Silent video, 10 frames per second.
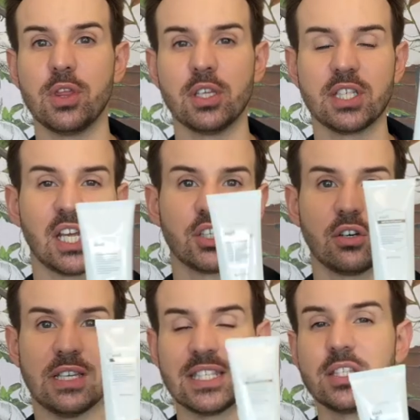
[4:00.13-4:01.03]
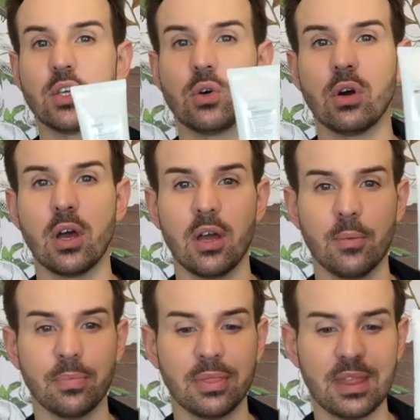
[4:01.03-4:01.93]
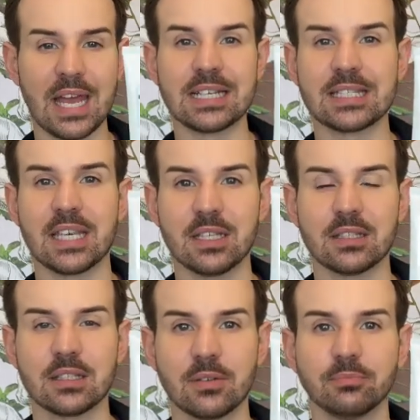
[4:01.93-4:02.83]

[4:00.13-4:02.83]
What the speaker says: the texture is so excellent.